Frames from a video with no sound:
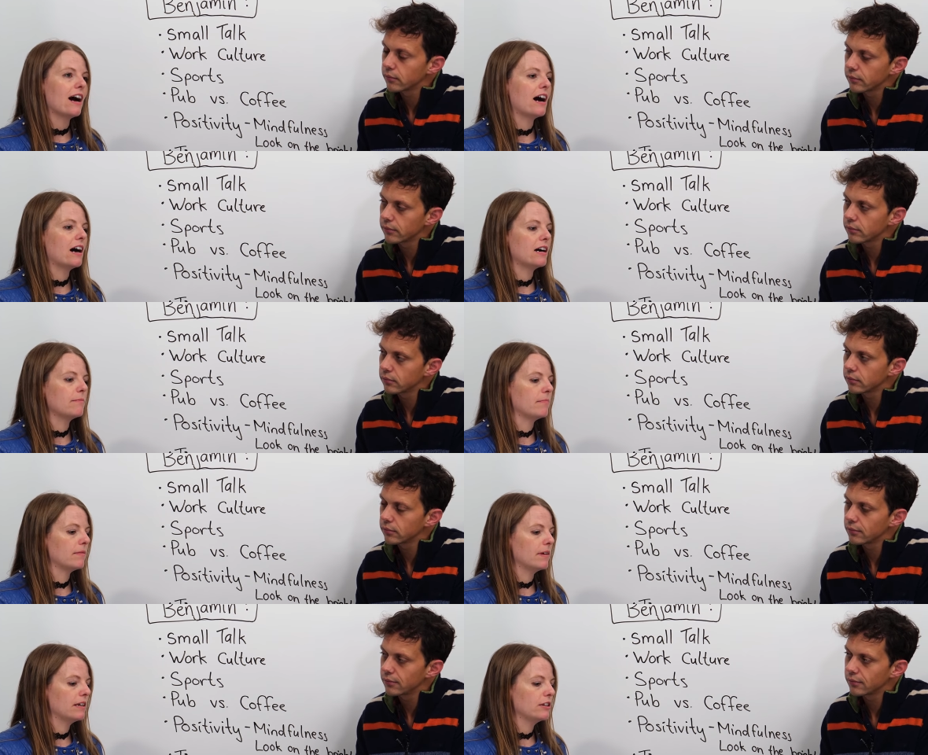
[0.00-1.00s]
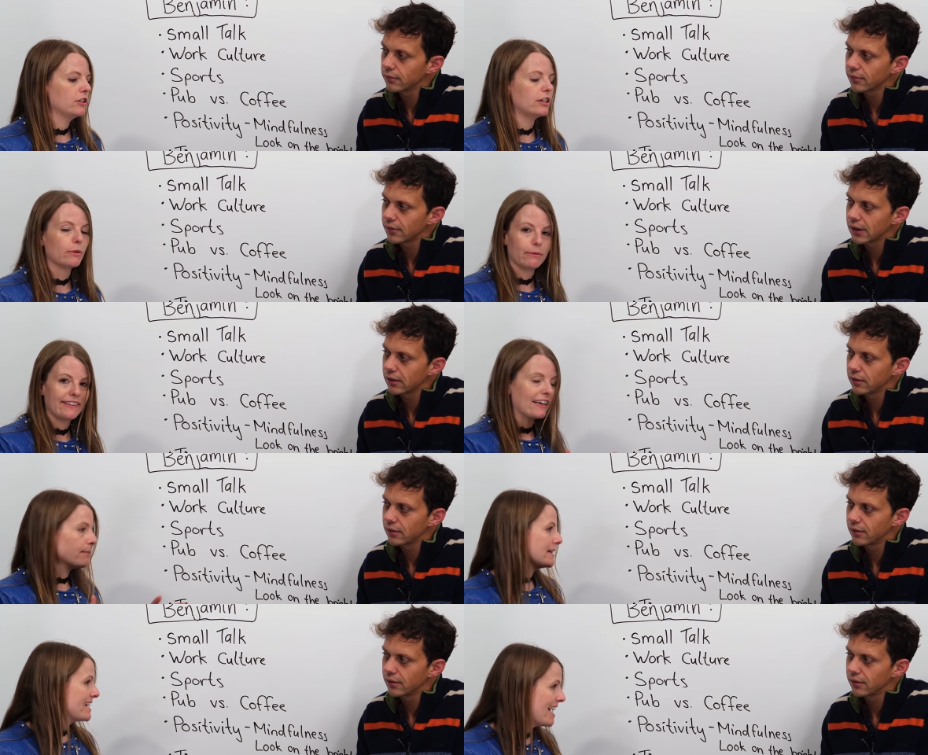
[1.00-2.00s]
Speaker 1: Um, you know, where we set
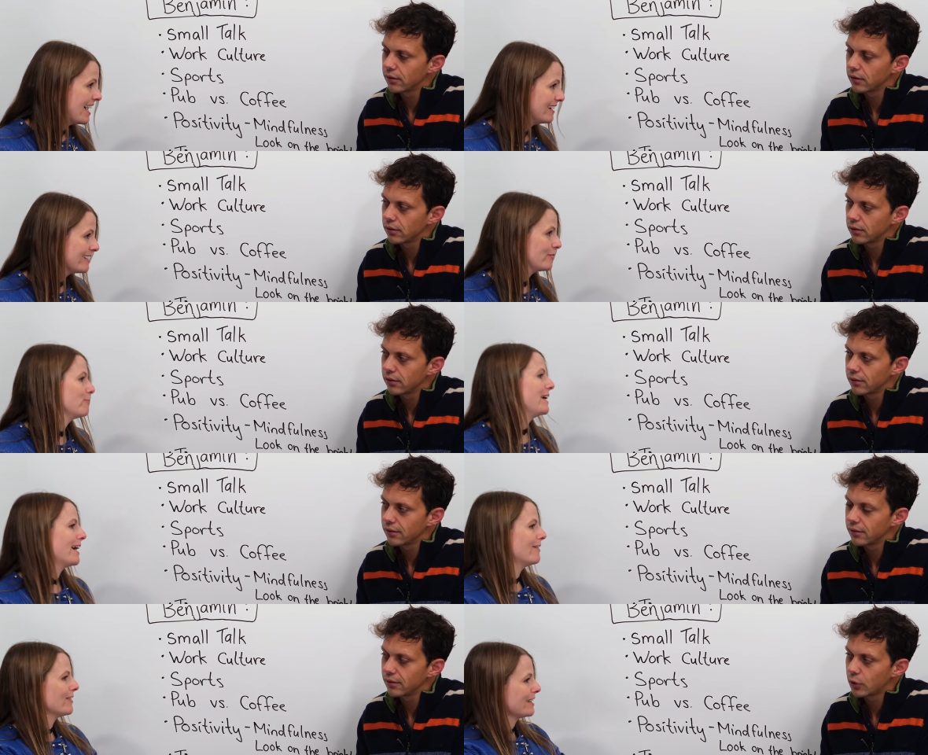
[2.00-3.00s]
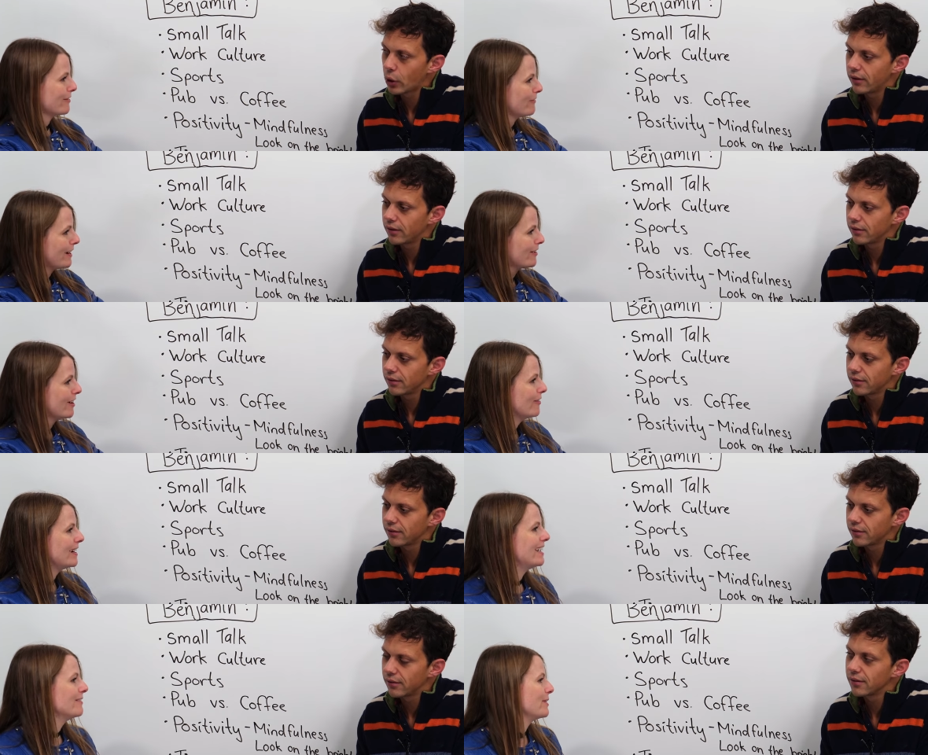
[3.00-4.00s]
up a tent, we have like the fire
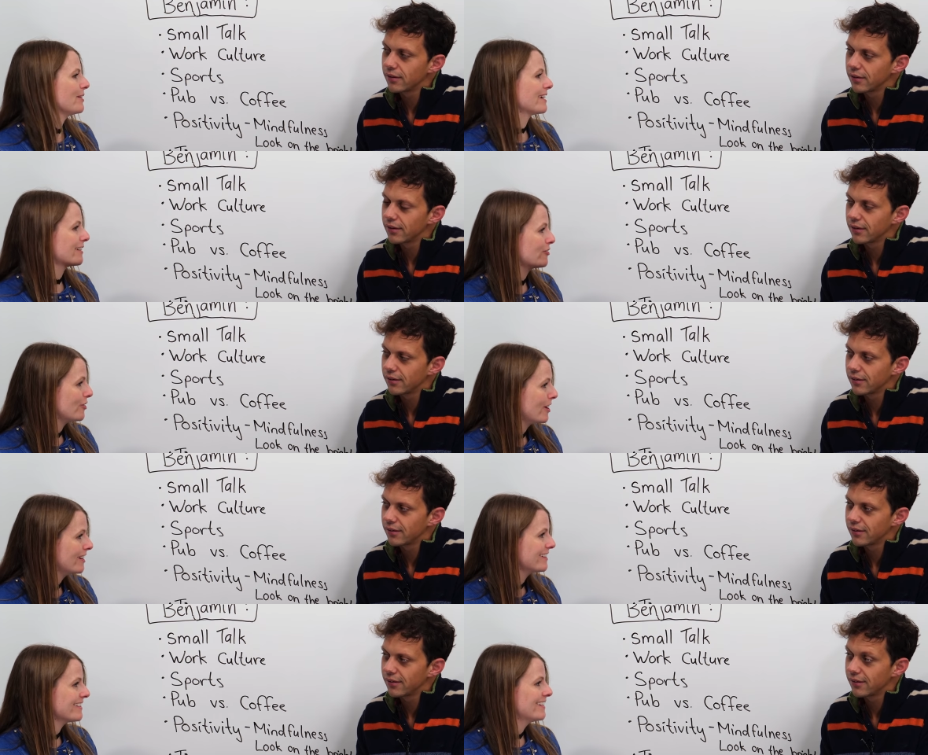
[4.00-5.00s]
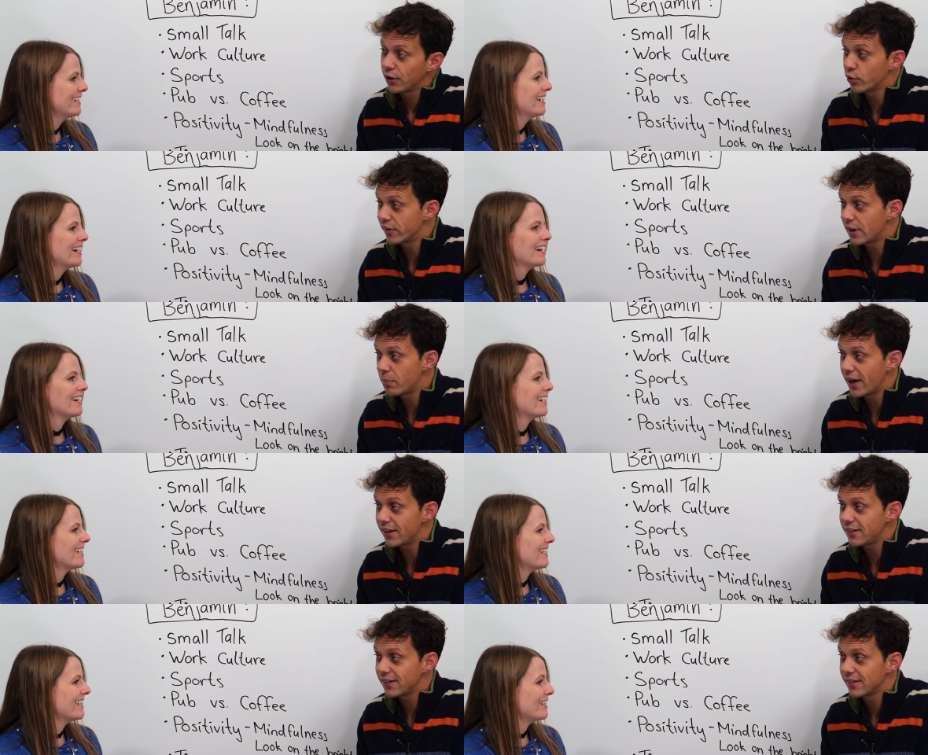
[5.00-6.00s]
going, we look at the stars.
Speaker 2: Grizzly
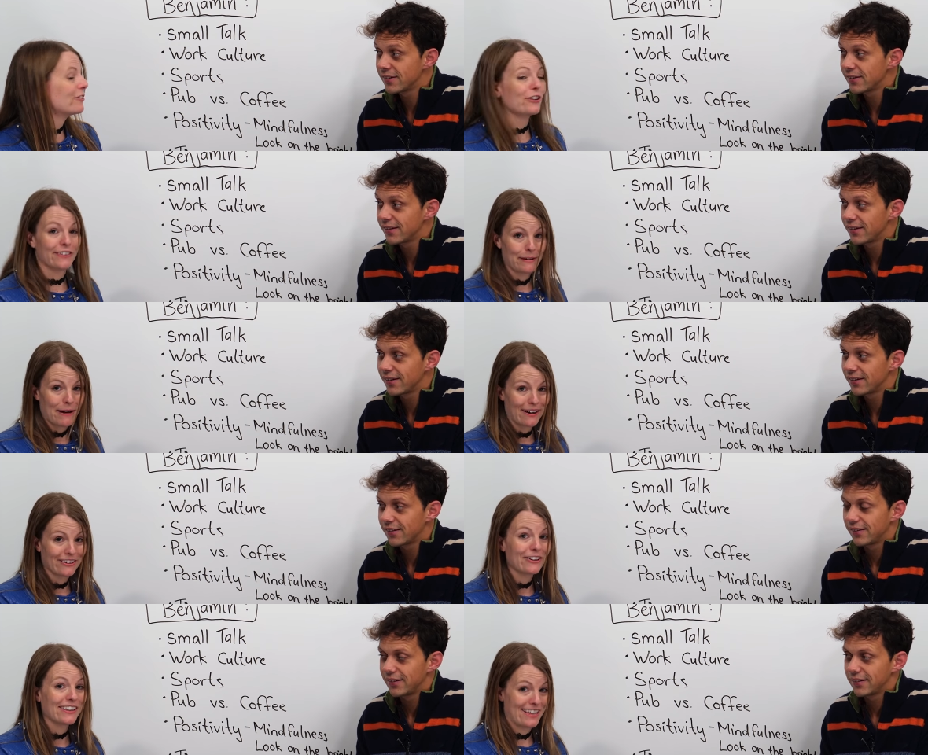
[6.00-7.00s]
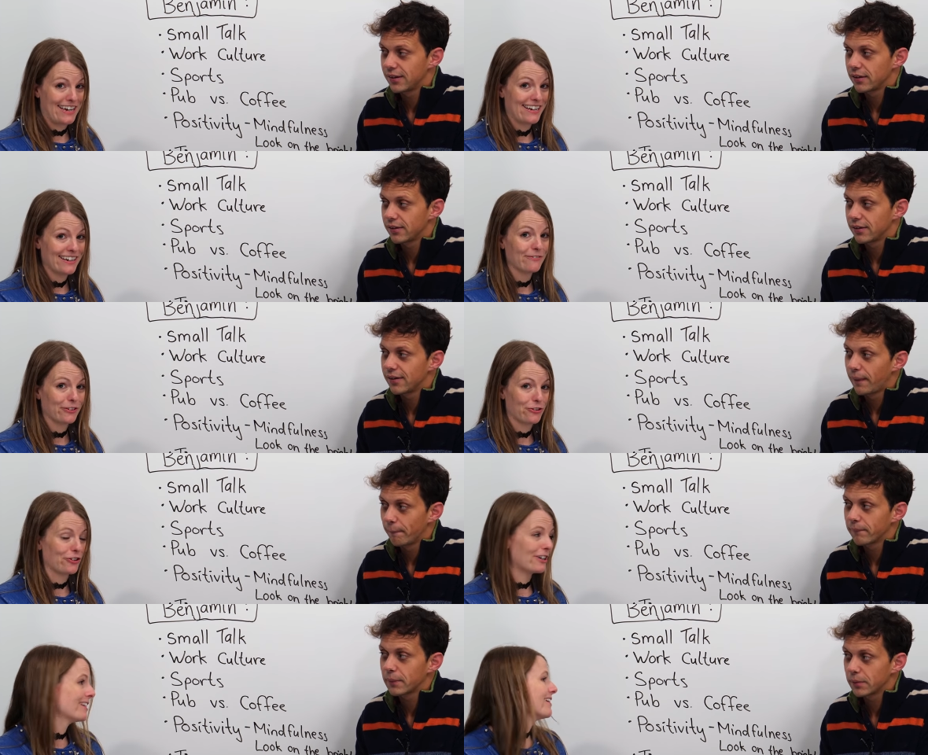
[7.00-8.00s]
bears.
Speaker 1: Grizzly bears are a thing for
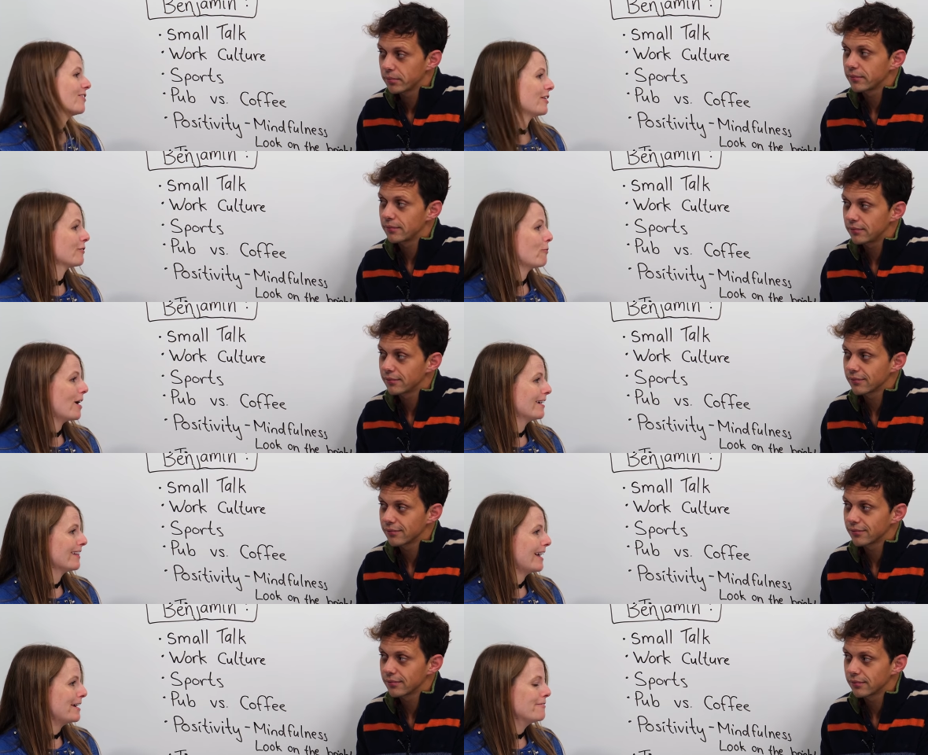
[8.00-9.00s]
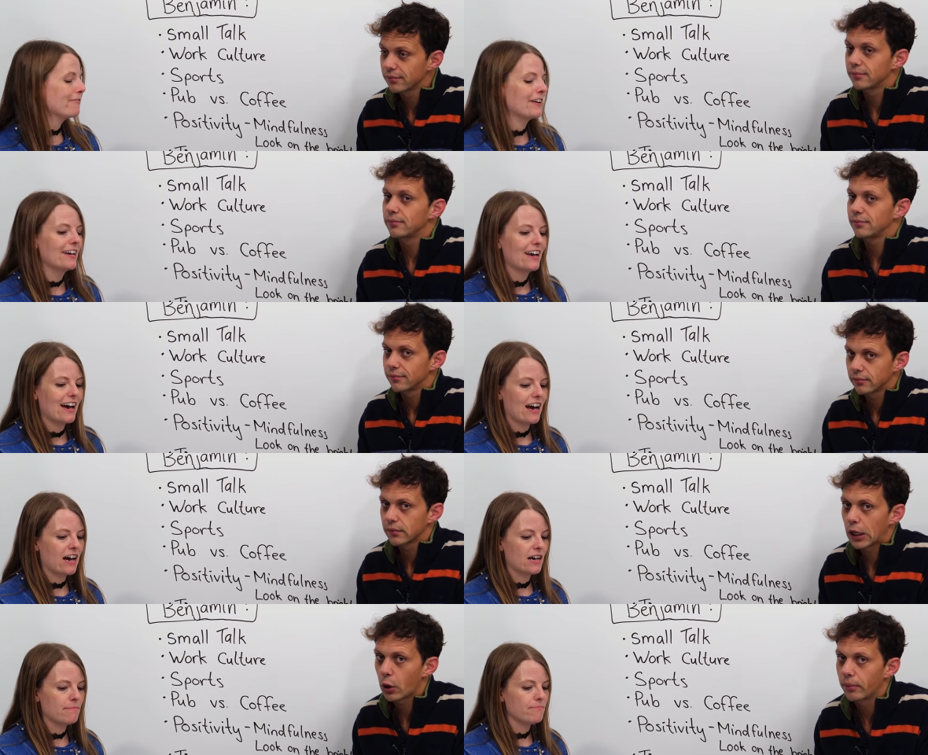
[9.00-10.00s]
sure. Lots of wildlife.
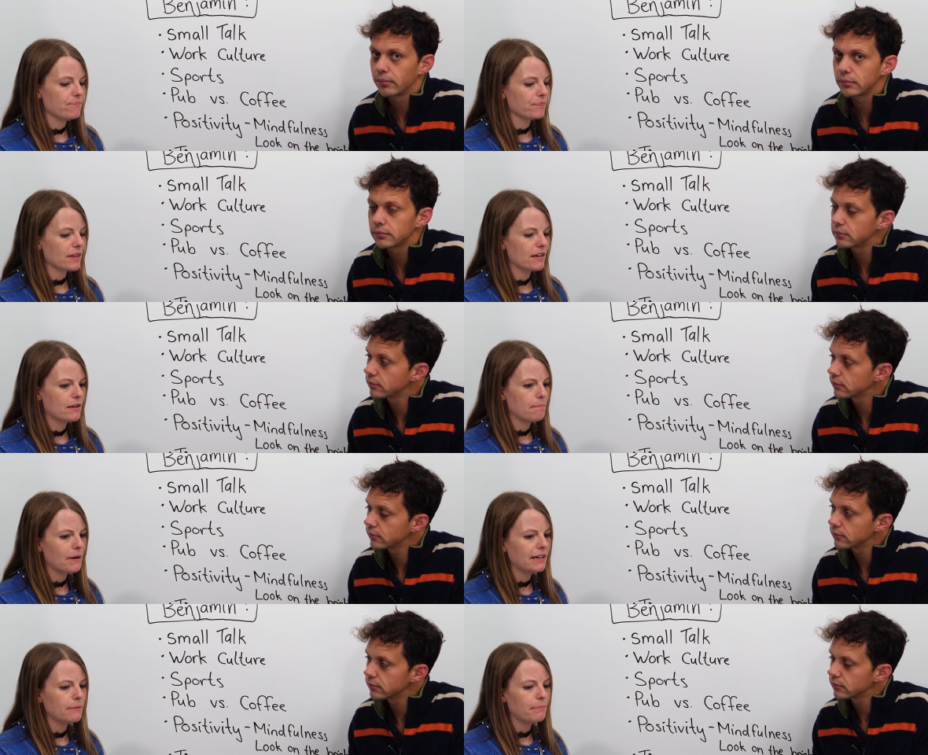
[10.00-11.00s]
Um, but